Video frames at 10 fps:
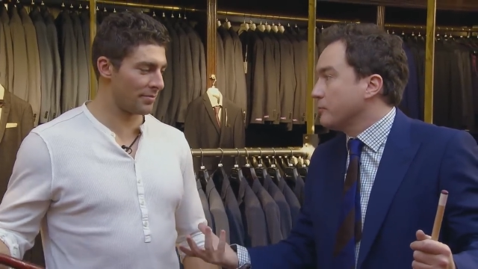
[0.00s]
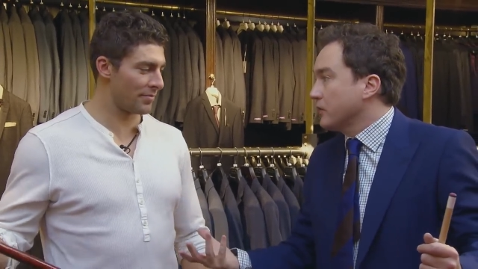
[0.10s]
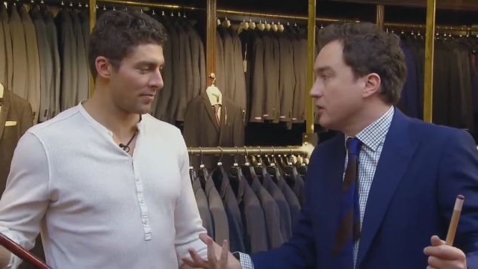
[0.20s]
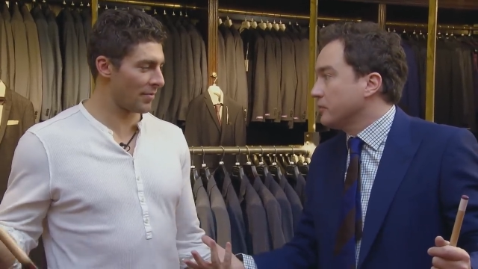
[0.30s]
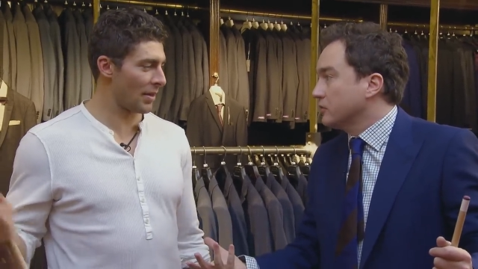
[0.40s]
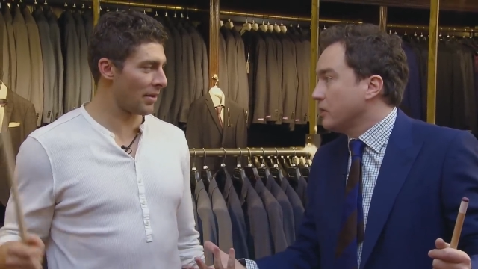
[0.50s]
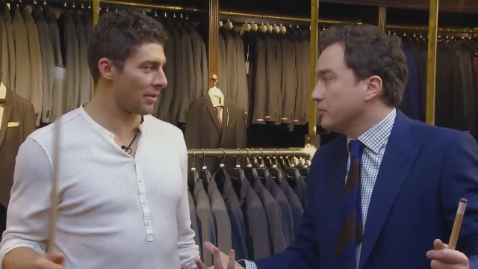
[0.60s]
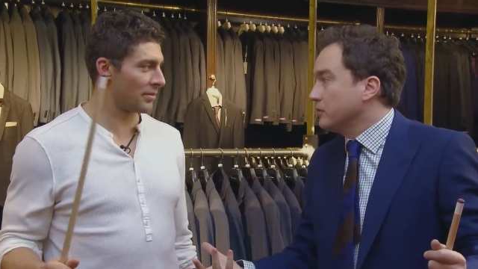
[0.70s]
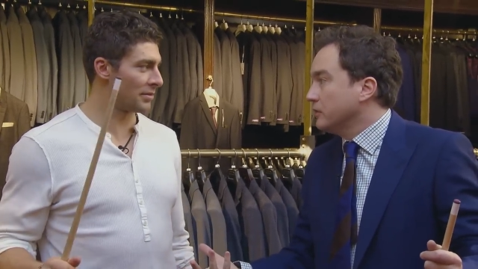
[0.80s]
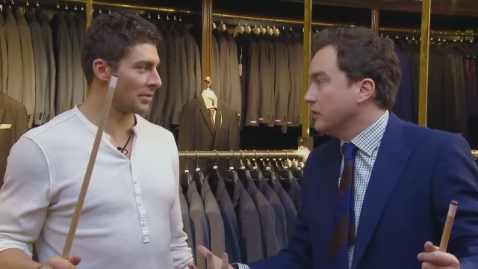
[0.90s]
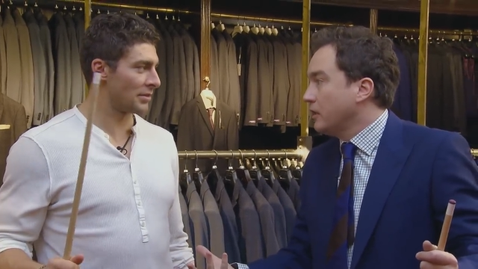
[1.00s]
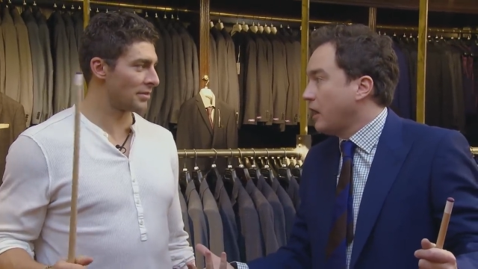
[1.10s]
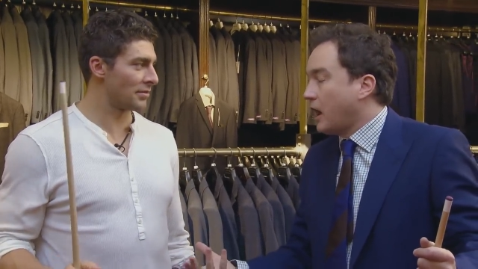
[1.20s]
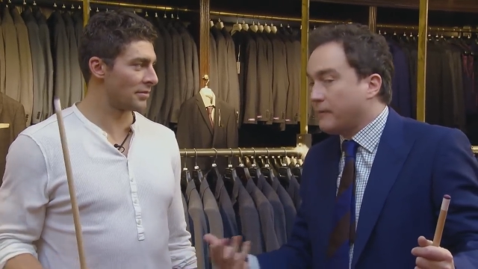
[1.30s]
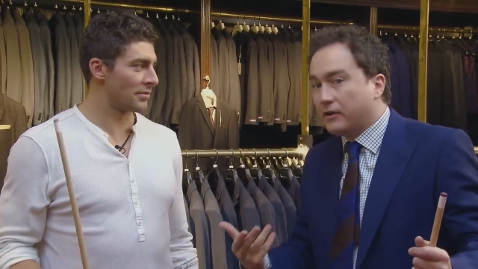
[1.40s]
Speaker 1: up my double-double.
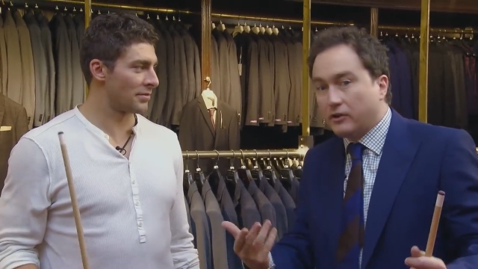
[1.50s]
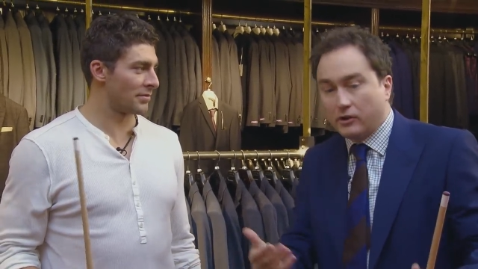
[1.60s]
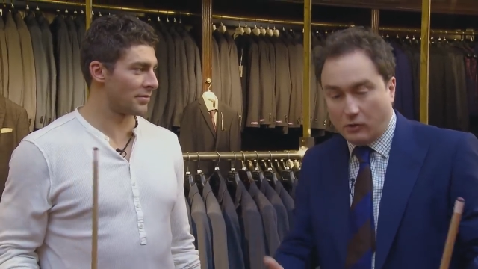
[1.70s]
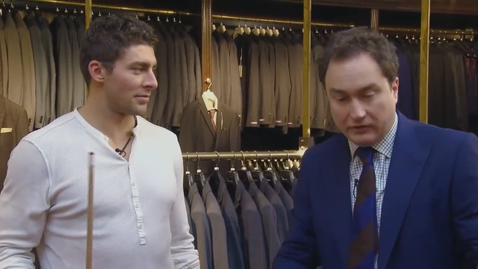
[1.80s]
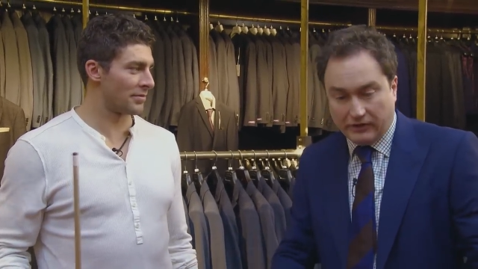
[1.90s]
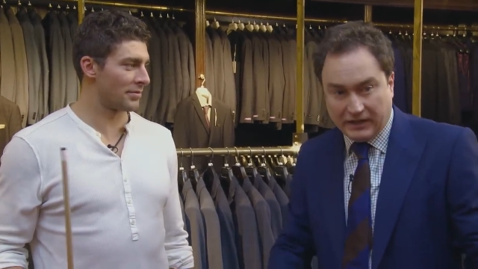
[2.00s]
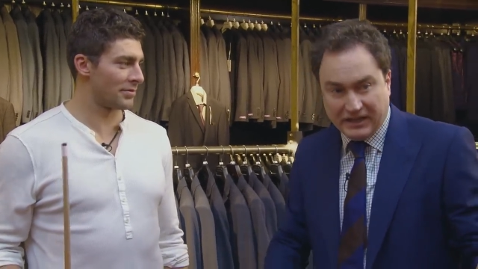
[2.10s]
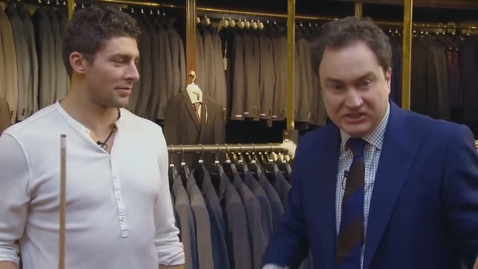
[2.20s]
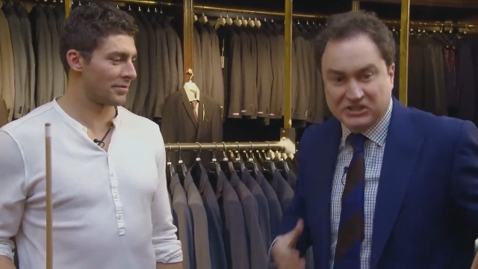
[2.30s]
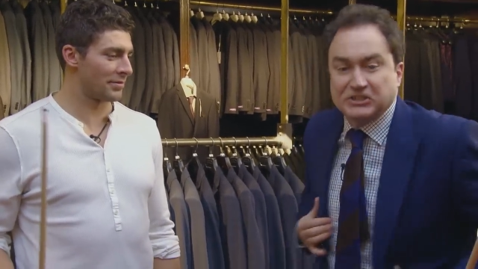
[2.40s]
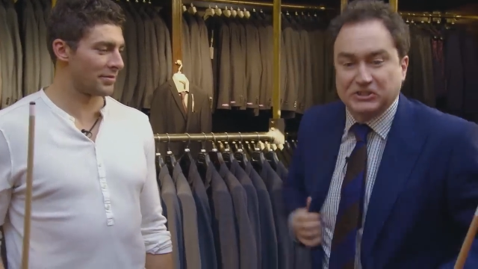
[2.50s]
I'm not gonna go into the kitchen and